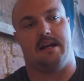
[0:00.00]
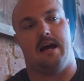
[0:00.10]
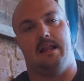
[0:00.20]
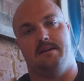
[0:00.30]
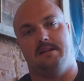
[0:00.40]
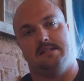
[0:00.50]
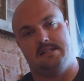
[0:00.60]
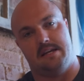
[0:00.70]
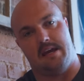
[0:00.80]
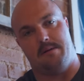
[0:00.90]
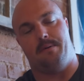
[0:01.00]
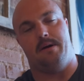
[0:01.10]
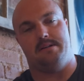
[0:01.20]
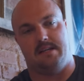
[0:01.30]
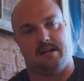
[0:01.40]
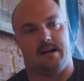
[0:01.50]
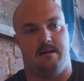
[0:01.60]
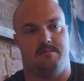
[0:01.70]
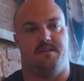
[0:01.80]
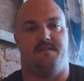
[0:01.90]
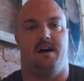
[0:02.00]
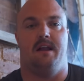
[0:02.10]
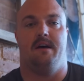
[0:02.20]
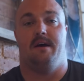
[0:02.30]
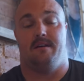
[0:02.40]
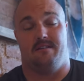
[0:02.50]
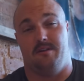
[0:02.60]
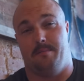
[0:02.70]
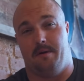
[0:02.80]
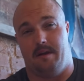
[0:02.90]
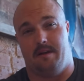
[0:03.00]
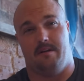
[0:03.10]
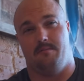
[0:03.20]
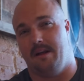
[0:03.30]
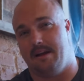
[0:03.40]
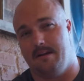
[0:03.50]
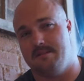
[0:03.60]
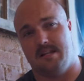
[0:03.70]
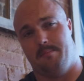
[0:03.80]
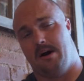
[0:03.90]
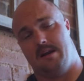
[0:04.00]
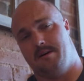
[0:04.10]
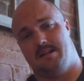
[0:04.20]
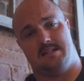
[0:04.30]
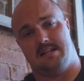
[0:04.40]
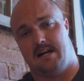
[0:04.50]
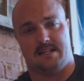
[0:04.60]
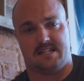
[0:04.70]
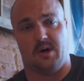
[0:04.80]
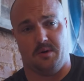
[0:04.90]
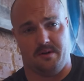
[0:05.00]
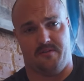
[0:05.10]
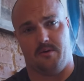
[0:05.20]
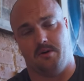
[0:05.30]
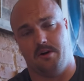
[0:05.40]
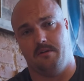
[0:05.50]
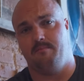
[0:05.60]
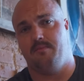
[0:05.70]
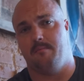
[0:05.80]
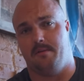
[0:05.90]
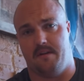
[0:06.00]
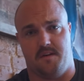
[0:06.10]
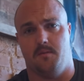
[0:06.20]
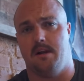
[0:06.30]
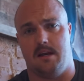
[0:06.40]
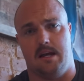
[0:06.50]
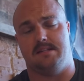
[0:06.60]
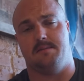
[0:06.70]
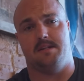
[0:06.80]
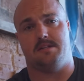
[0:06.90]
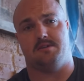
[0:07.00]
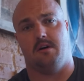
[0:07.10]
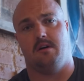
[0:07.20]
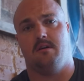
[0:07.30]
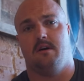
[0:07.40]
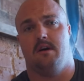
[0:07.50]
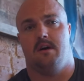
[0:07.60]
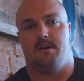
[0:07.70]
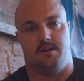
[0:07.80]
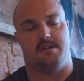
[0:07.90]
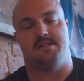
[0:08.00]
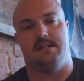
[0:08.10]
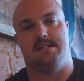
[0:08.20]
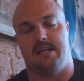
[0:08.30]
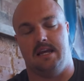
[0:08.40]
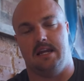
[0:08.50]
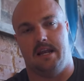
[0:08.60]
calories, you get your protein, your carbs, your fat, you're pretty good. When it comes to the bodybuilding side, it's a whole different world. But if you want to eat to be strong, you just need to eat